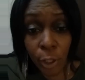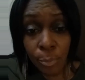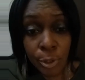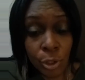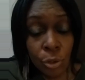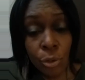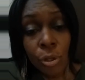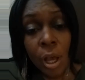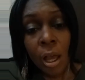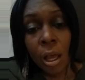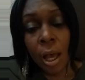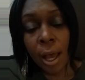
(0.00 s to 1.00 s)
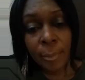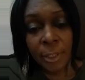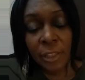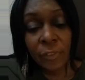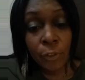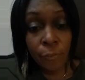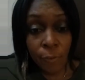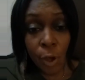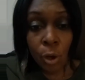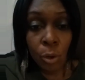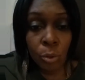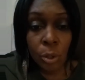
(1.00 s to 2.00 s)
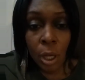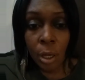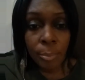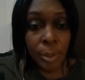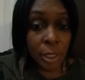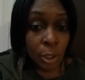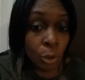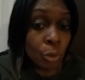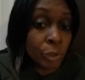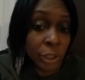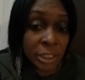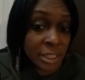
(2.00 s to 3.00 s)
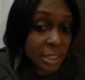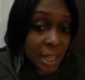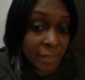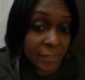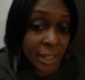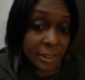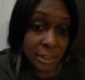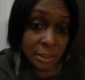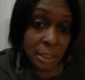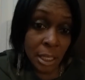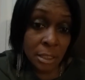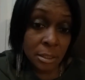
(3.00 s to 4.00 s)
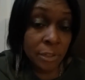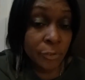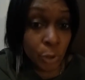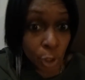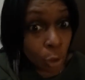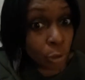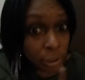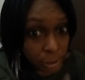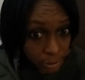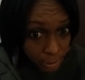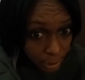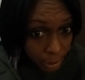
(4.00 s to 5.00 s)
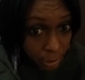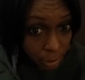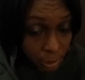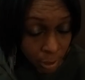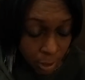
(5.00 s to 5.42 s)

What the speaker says: a computer, I believe in a phone, but who really doesn't have that these days? And if you don't, you need to get it.